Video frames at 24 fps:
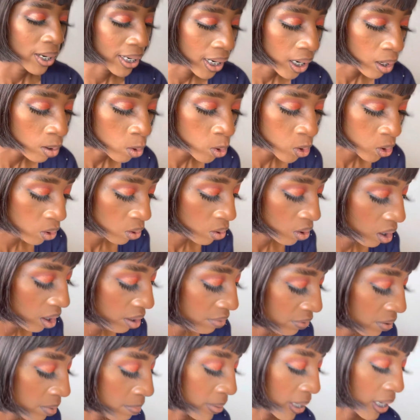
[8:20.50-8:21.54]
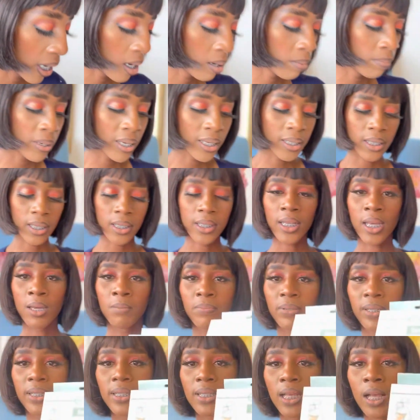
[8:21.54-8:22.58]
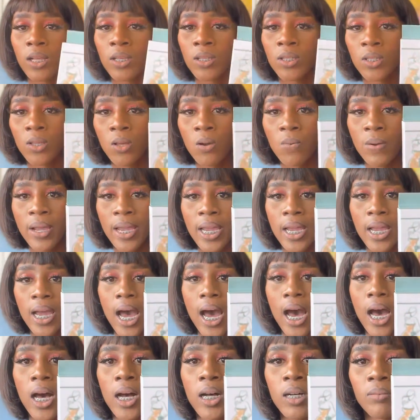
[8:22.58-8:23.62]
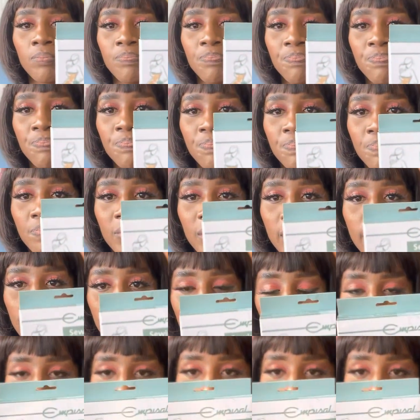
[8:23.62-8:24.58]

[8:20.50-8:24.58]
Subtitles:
I also got from Game is this Empisal sewing kit.